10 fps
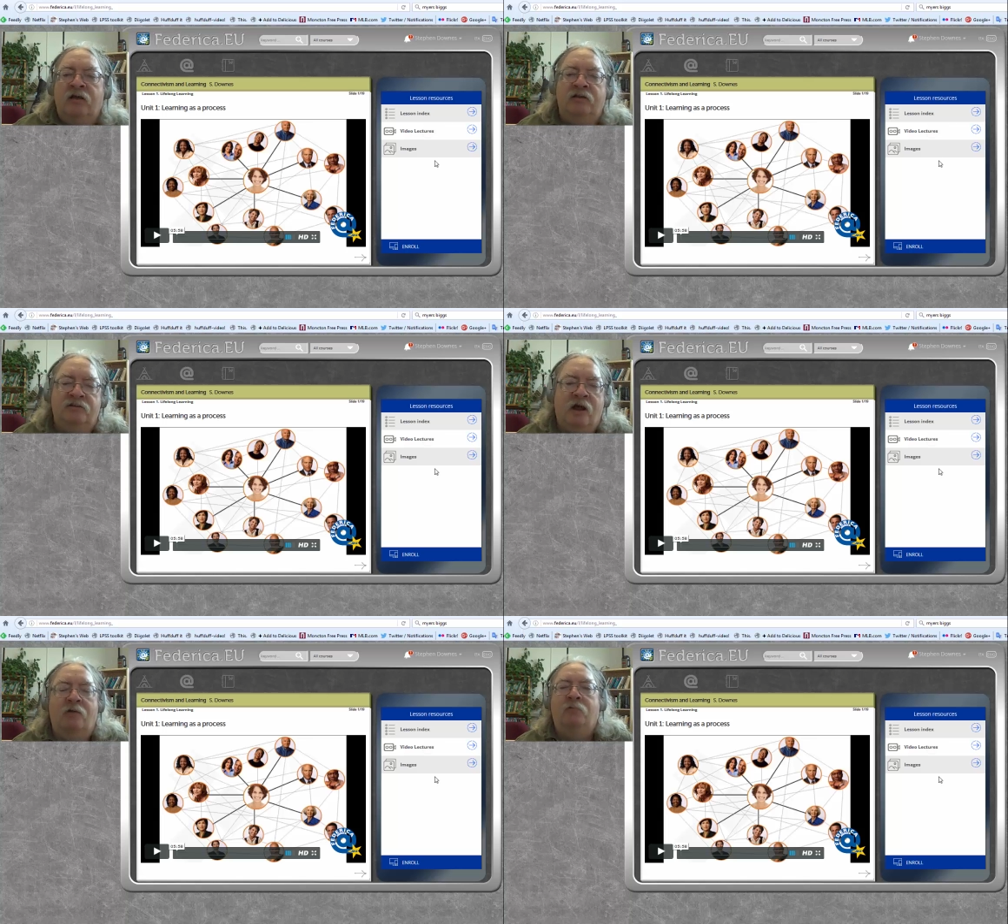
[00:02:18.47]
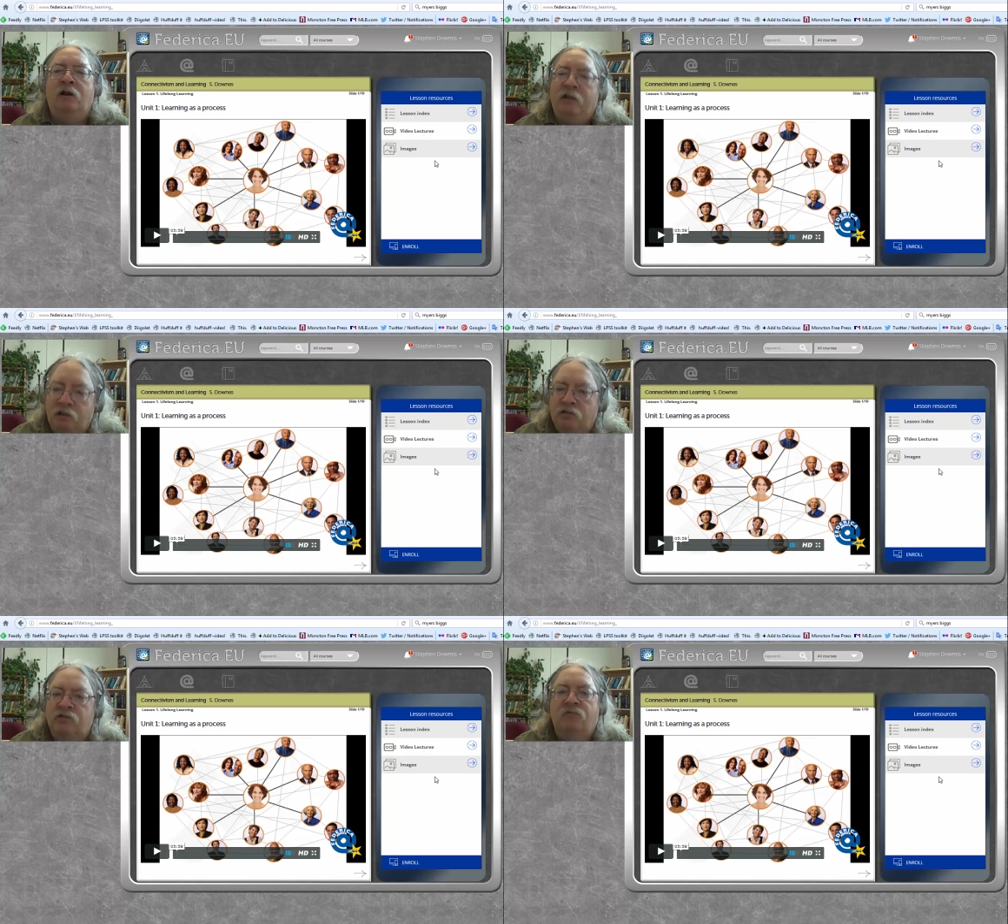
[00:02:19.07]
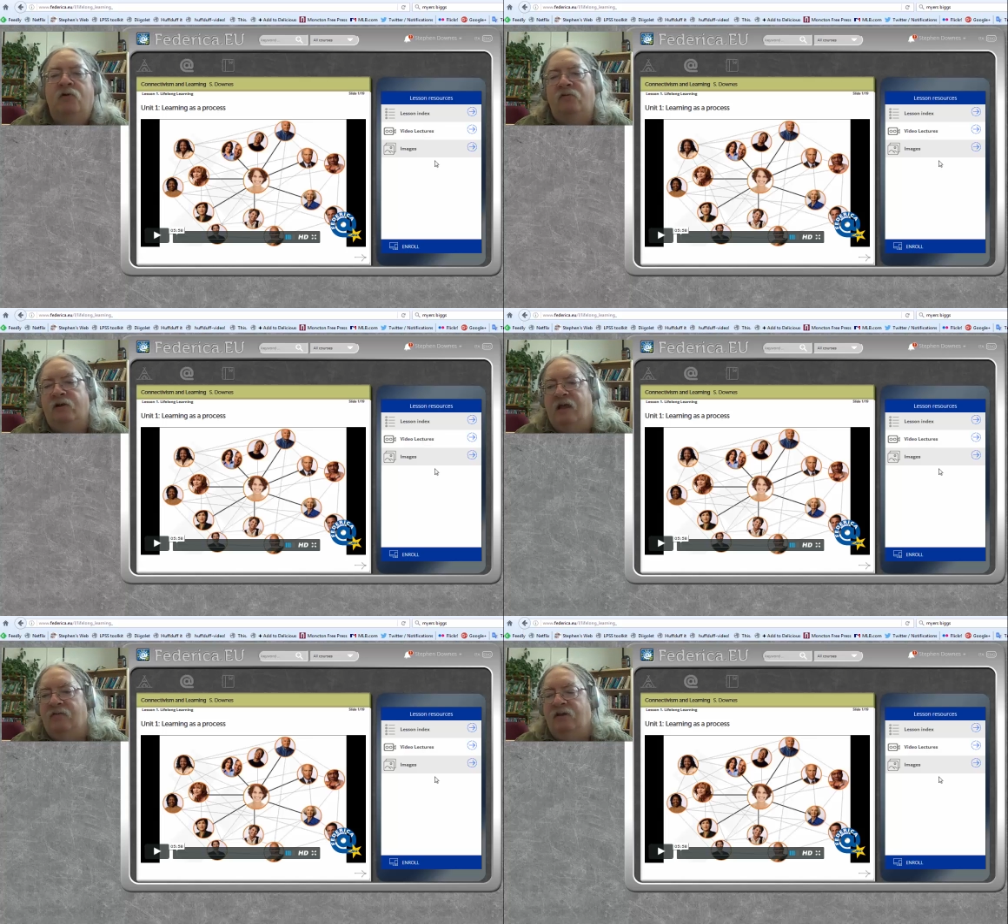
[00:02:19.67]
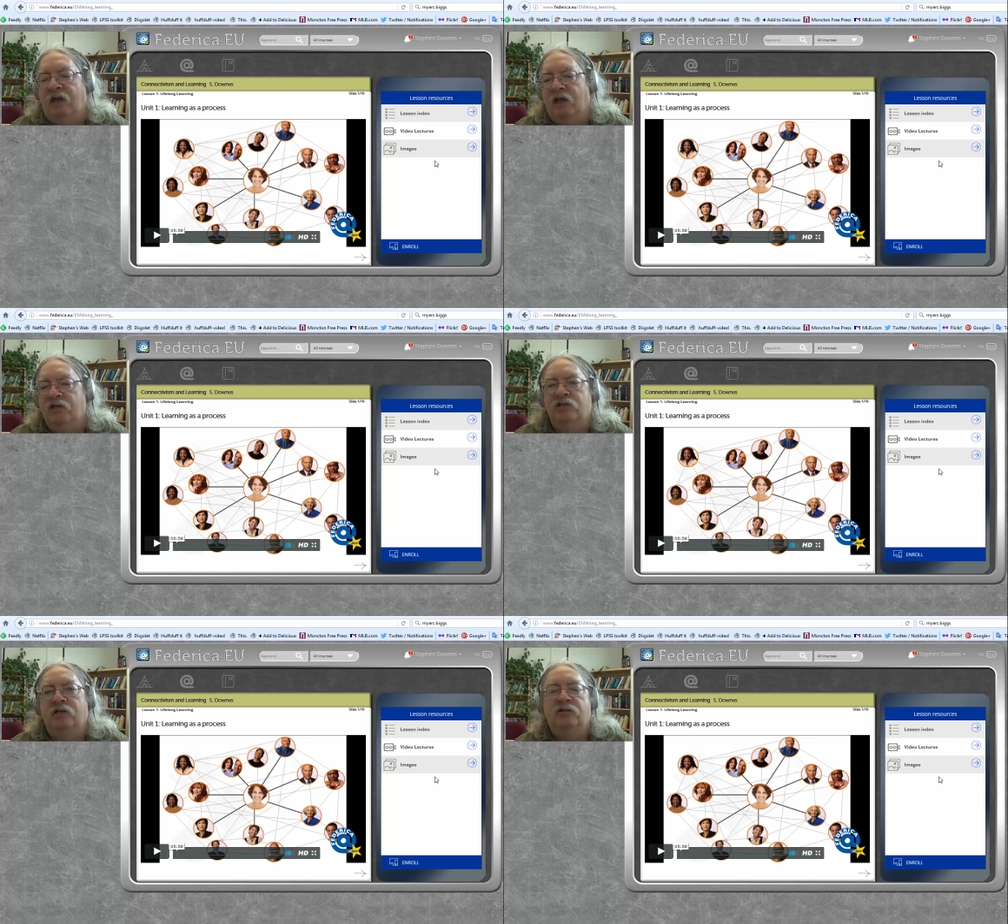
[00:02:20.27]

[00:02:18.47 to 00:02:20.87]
is not really useful for navigation.